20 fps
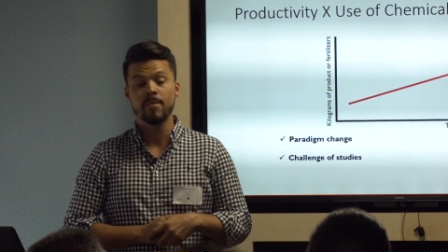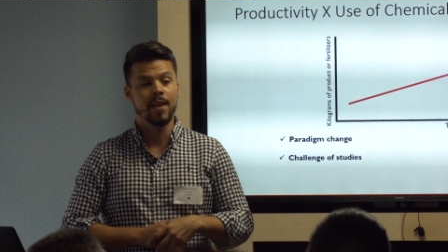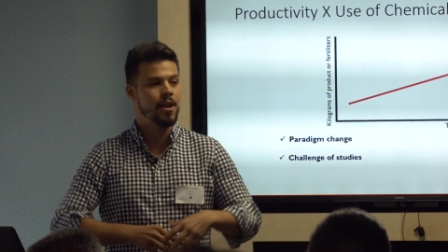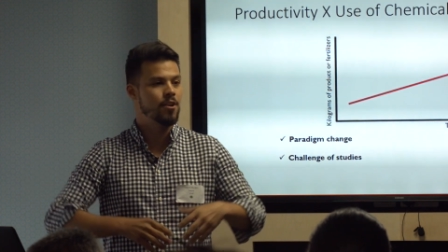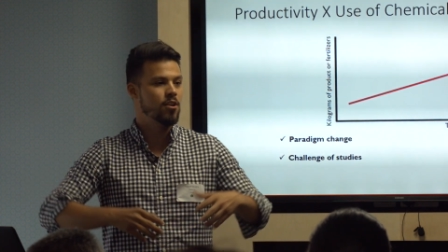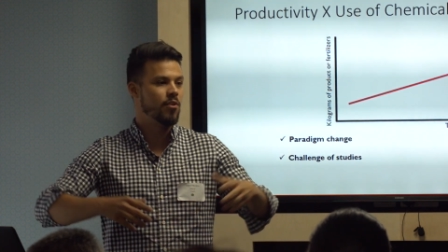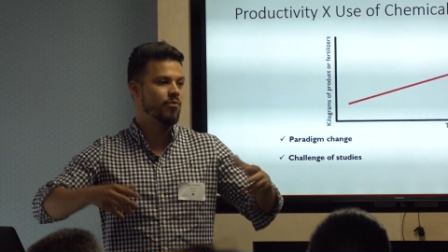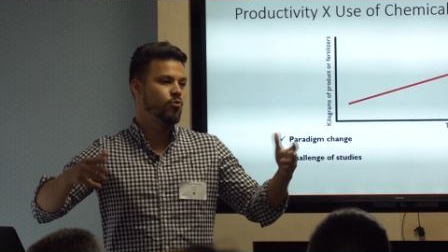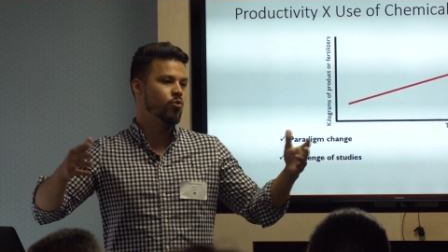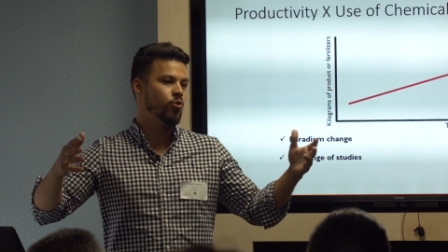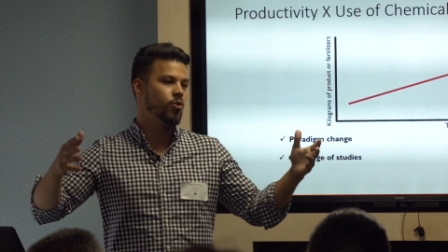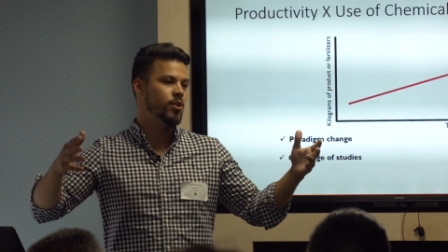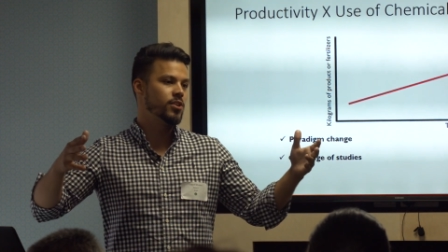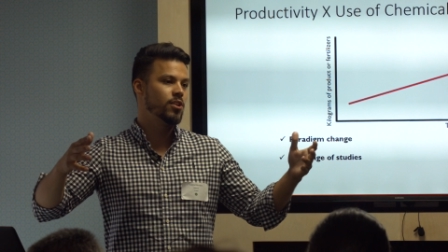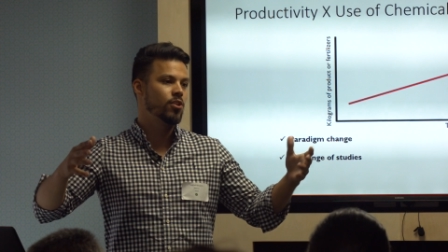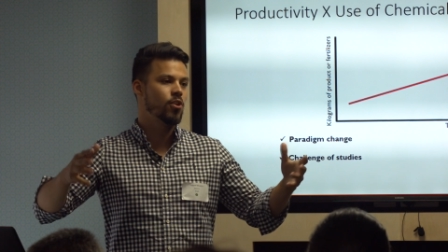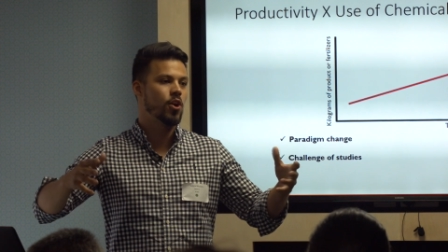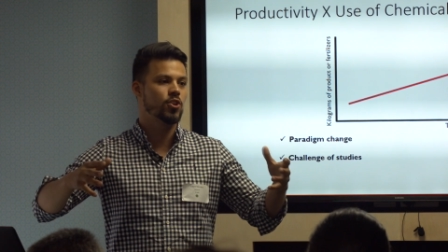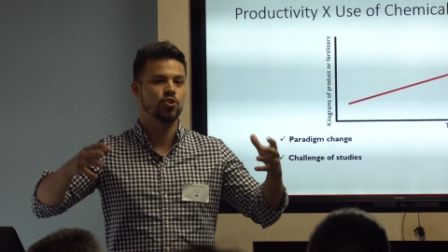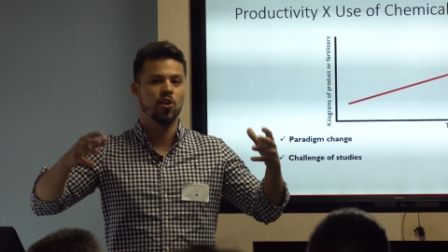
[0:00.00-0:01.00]
And of
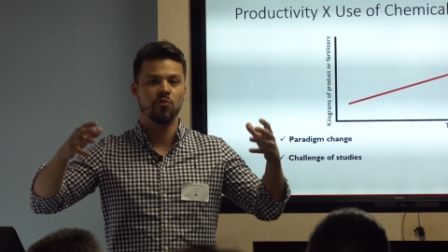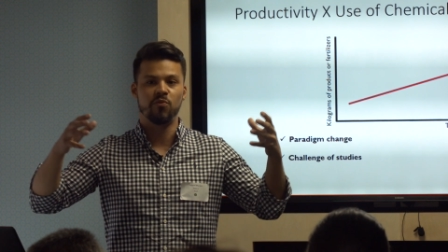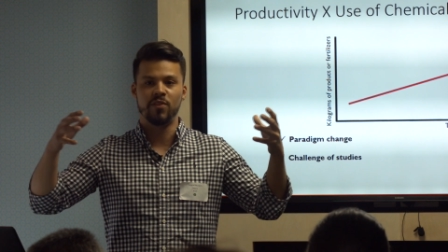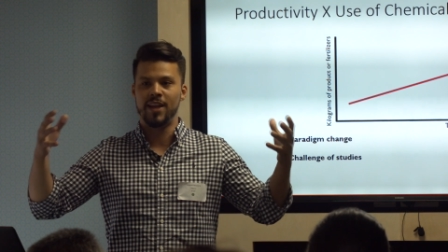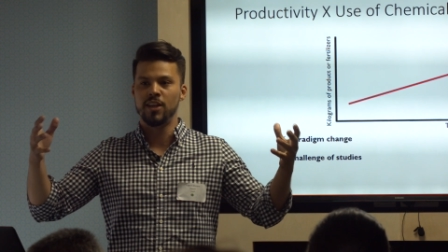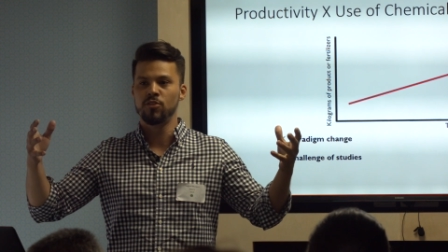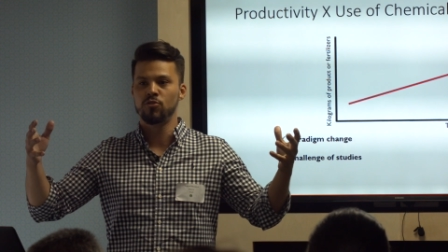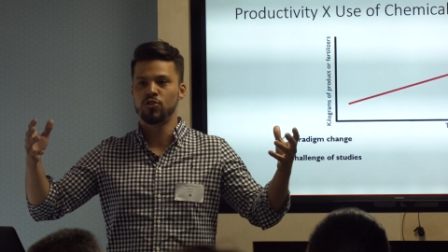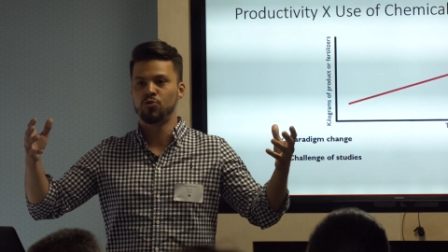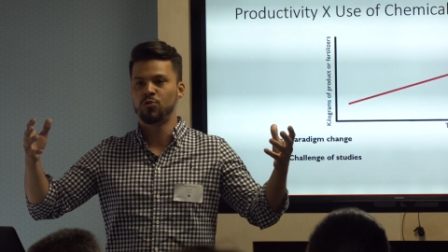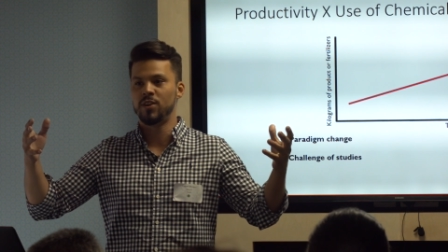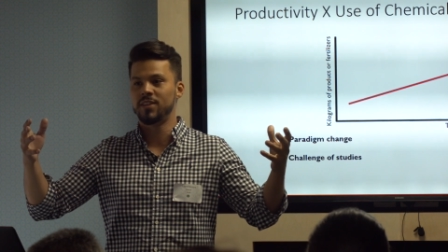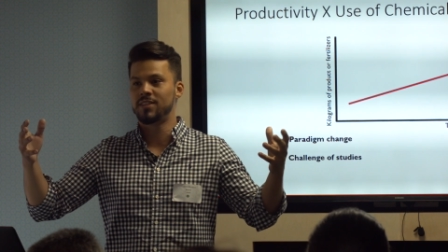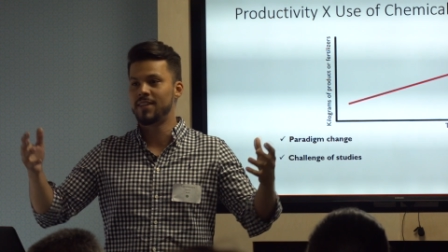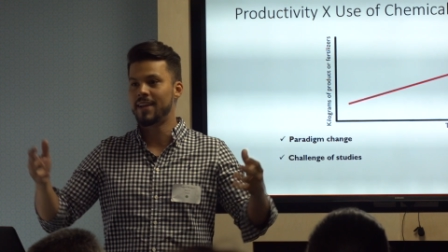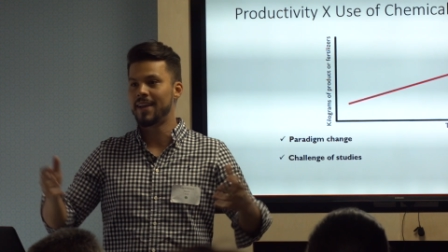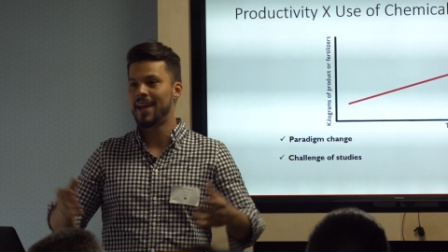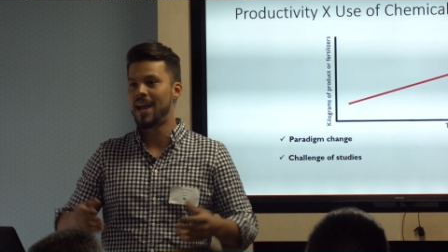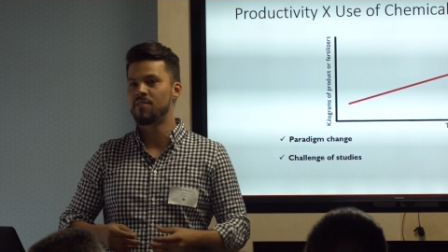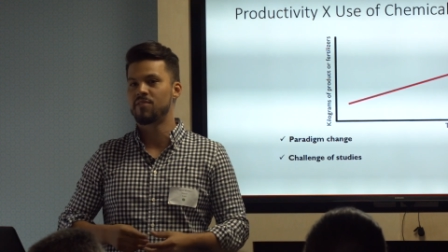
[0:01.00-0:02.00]
course, lots of industries,
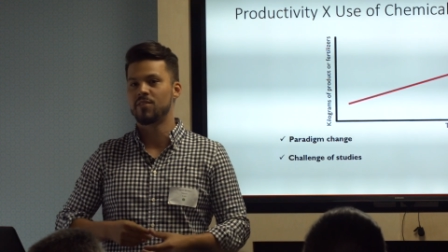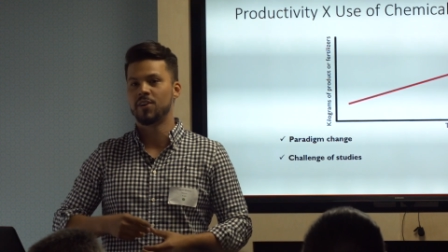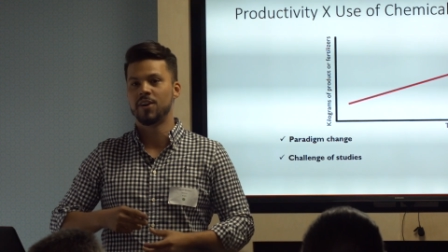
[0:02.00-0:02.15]
they have